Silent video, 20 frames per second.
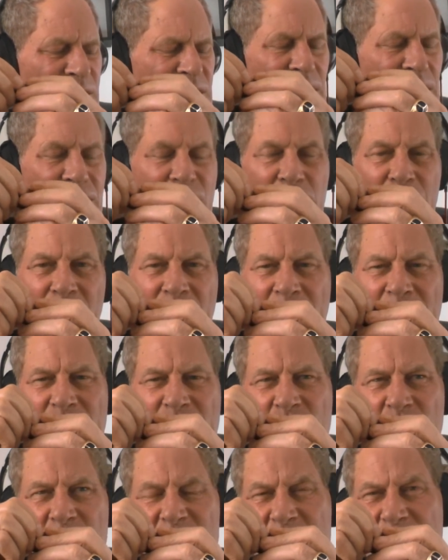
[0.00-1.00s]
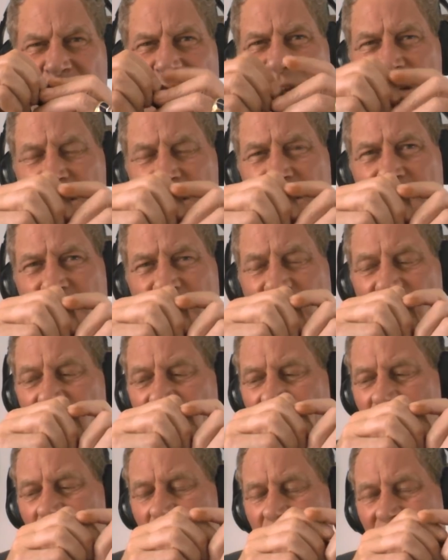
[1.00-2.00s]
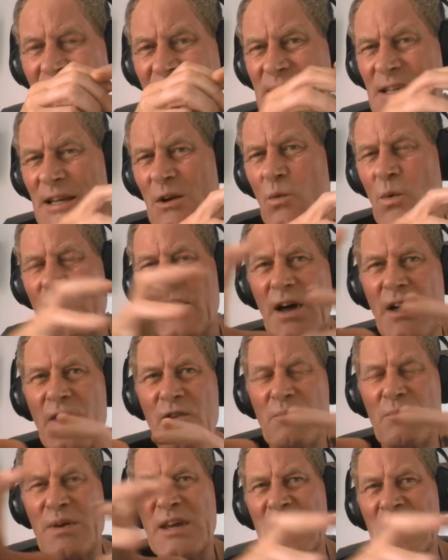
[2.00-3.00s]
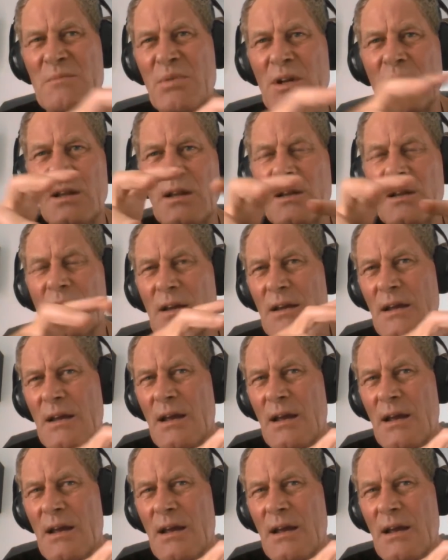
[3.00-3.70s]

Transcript: of different blood groups because of mixing with other people.